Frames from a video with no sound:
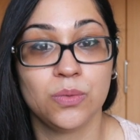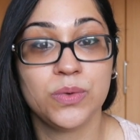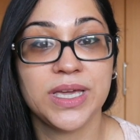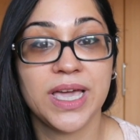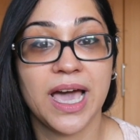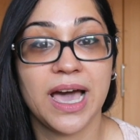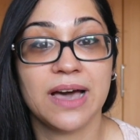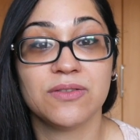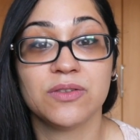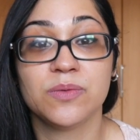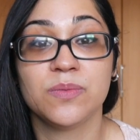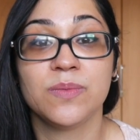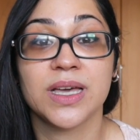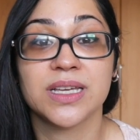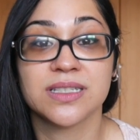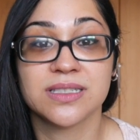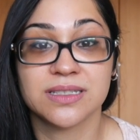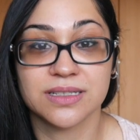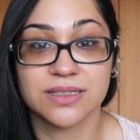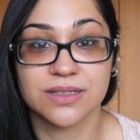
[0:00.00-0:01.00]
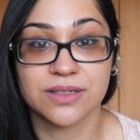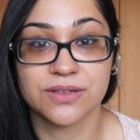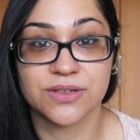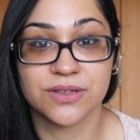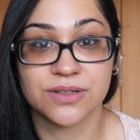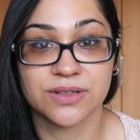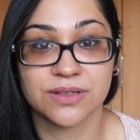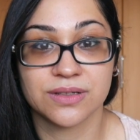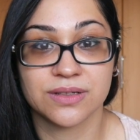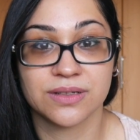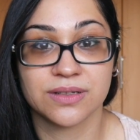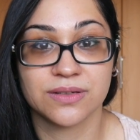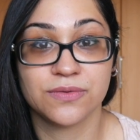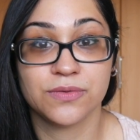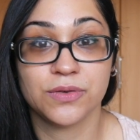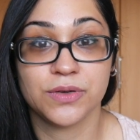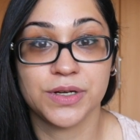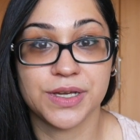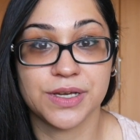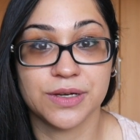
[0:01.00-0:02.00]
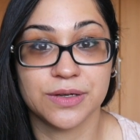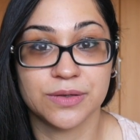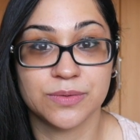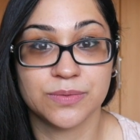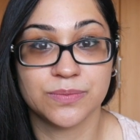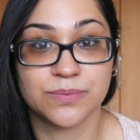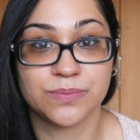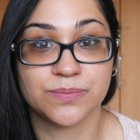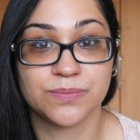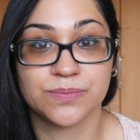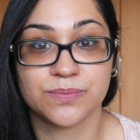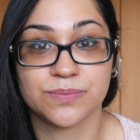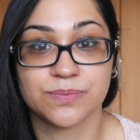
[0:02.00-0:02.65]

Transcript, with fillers: we have a message for you.